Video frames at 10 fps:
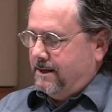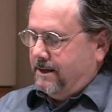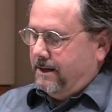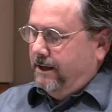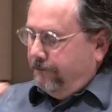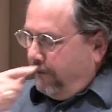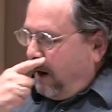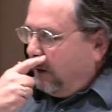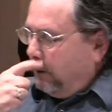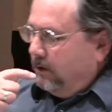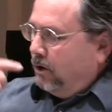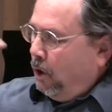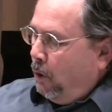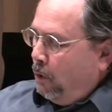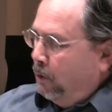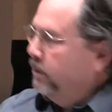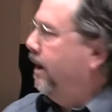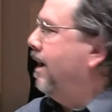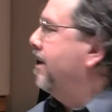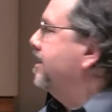If our cold
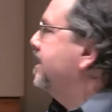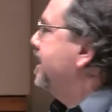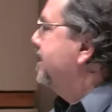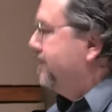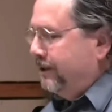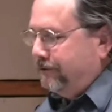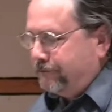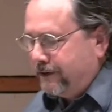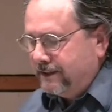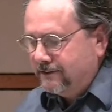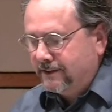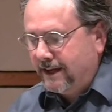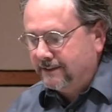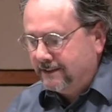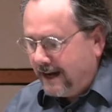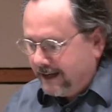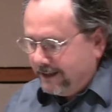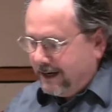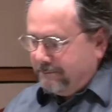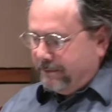hearted indifference has not
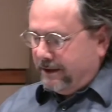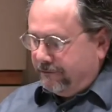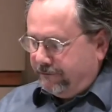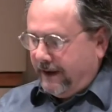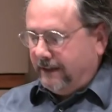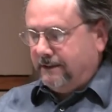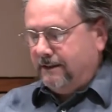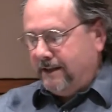yet been affected,